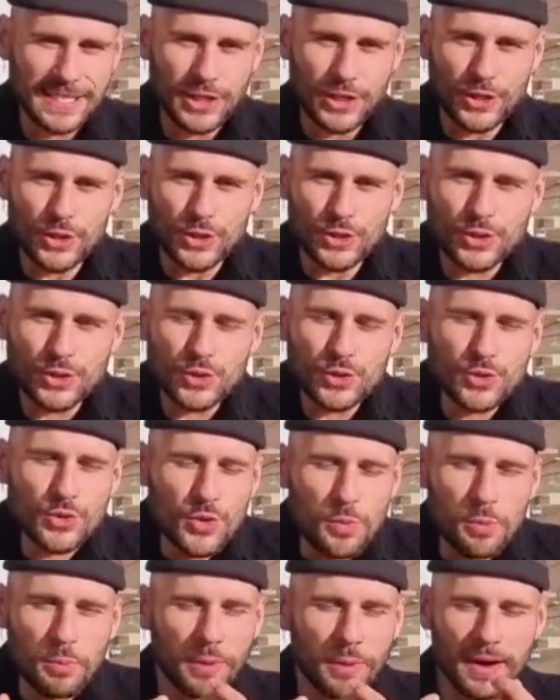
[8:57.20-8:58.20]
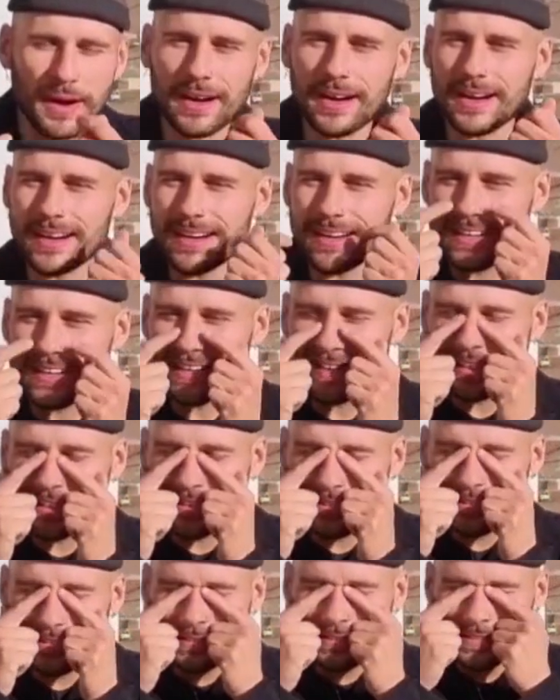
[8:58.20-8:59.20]

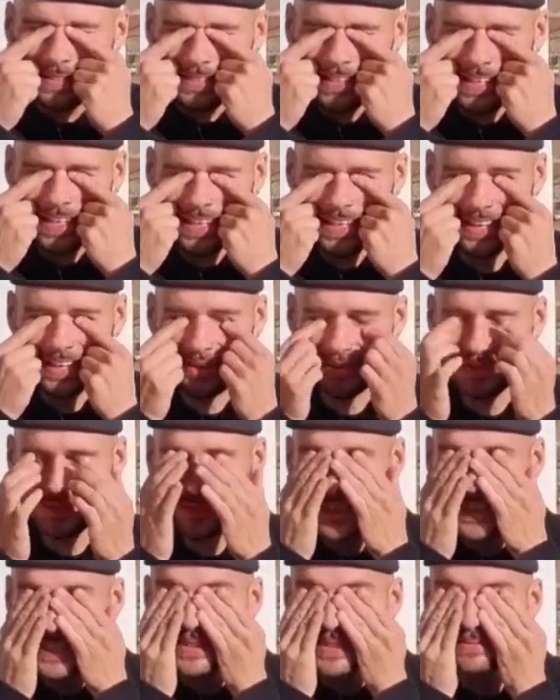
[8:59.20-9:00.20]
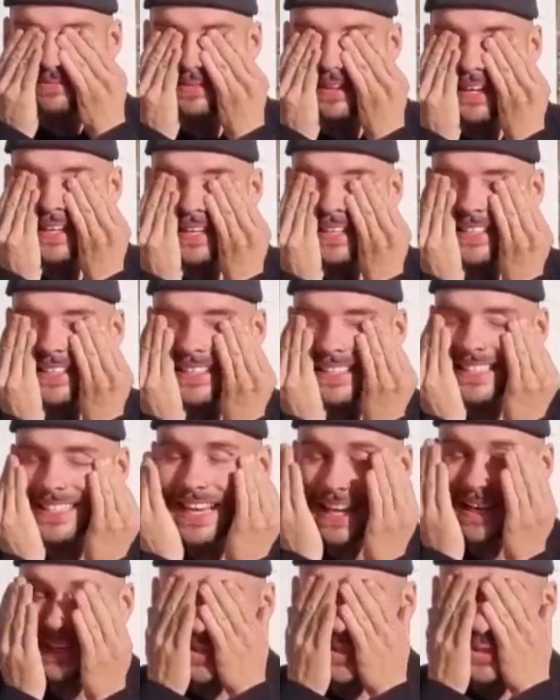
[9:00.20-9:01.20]
super, how to explain it? It's
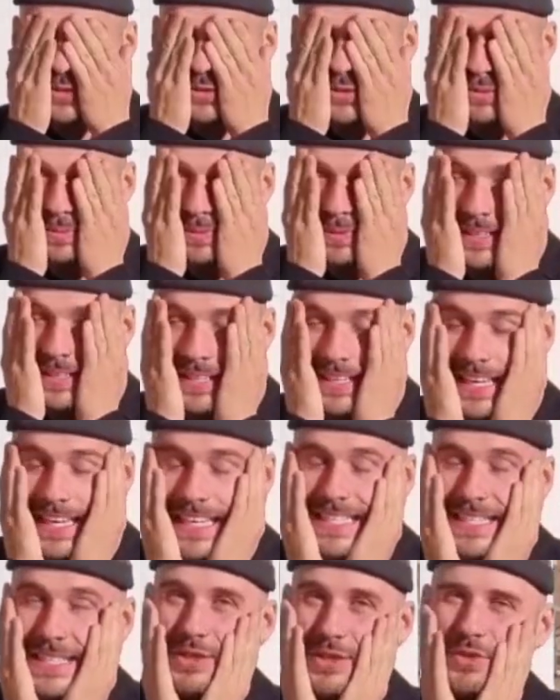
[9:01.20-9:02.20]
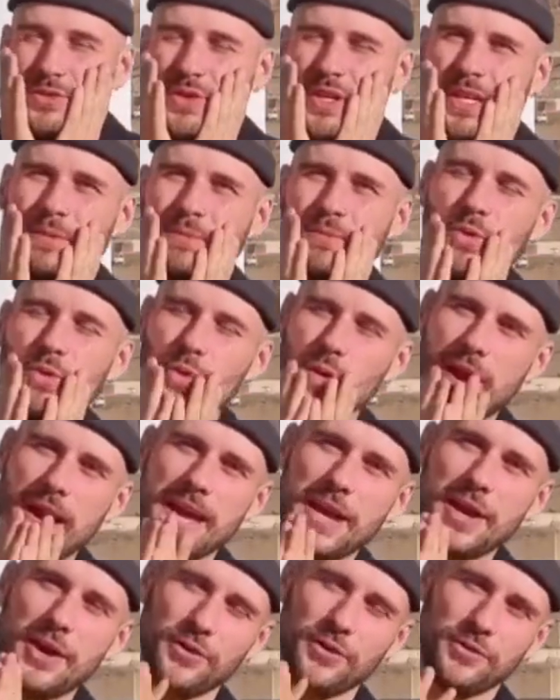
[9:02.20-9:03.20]
like a super extreme way of